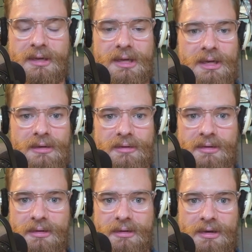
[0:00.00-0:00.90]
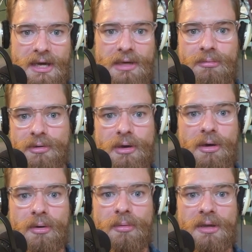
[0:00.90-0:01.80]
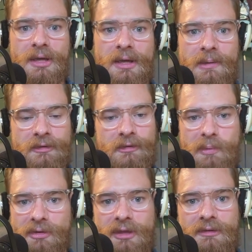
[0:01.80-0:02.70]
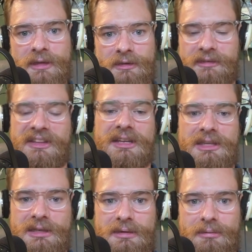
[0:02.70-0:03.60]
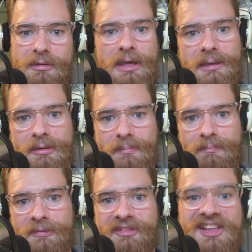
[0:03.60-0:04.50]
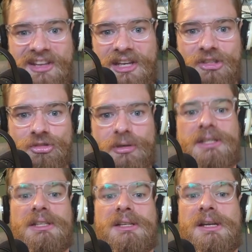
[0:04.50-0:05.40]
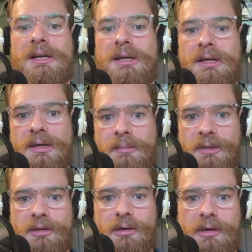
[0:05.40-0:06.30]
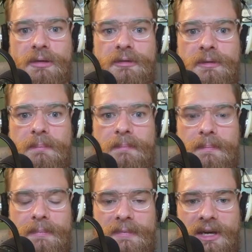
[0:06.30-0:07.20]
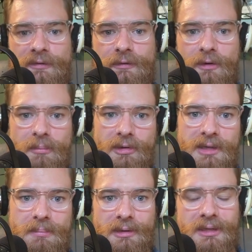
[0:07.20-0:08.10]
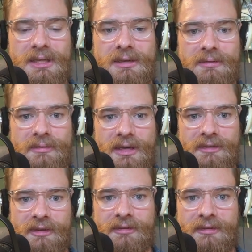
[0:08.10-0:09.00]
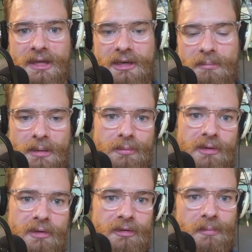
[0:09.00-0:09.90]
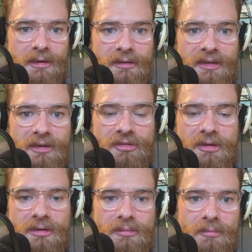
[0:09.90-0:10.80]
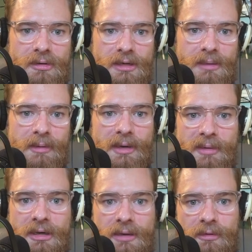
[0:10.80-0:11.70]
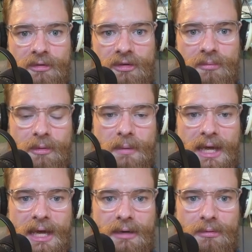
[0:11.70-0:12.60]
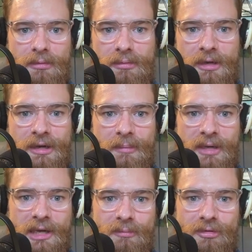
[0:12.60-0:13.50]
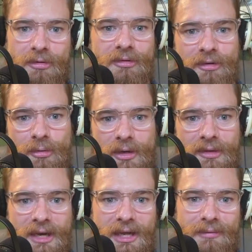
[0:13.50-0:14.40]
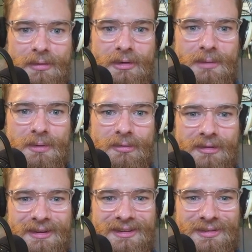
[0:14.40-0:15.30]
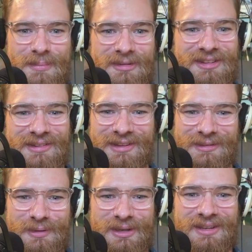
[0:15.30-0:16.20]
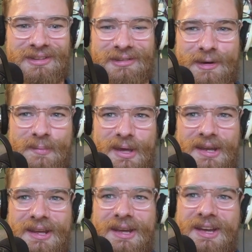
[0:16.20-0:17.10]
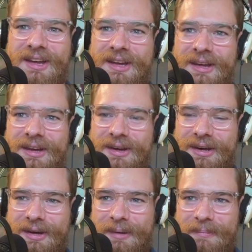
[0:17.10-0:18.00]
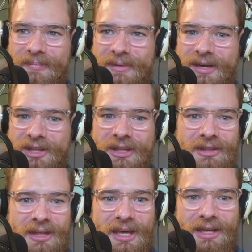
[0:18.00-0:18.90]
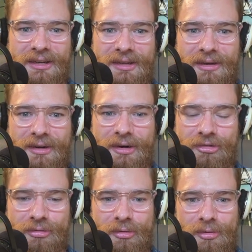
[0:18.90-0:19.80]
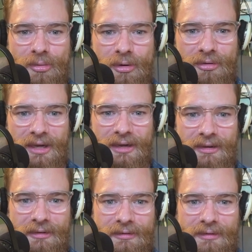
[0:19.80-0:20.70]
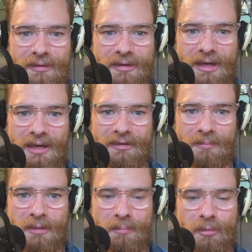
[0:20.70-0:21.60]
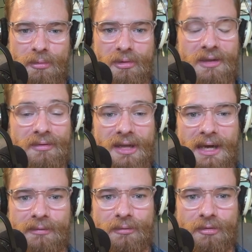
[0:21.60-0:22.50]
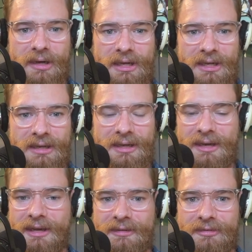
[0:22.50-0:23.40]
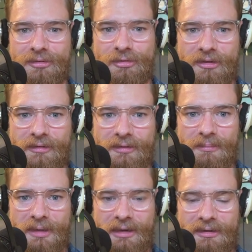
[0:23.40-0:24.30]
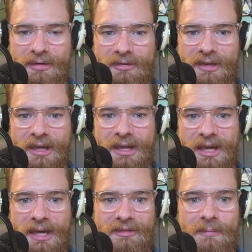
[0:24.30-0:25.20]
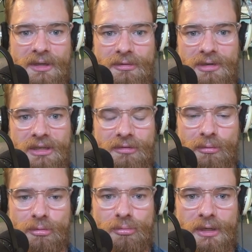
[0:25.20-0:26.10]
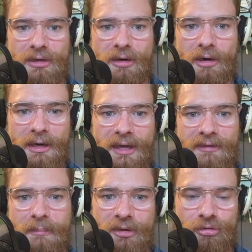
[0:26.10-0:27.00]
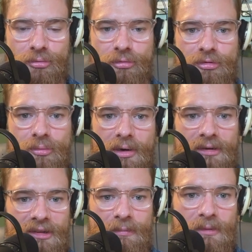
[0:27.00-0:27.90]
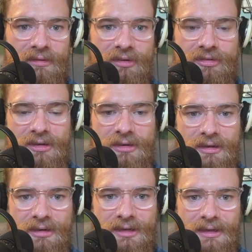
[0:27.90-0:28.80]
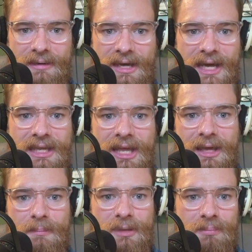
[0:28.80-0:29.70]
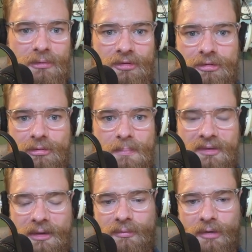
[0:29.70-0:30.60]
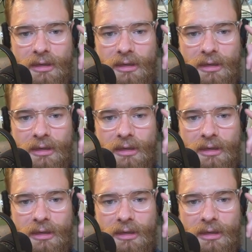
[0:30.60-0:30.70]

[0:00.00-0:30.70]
And I don't know, this is where things get sticky, right? Sticky and tricky because I firmly believe, as I said in my previous meditation um, about my conversation with Pat, who Pat, I'm sure, is annoyed that I haven't already posted a new episode this week. Sorry, Pat. Um, I think that our true north as as people who live lives of training and as jujitsu competitors has to be unique to who we are. It has to be true to our disposition. Uh, I can't be prescriptive.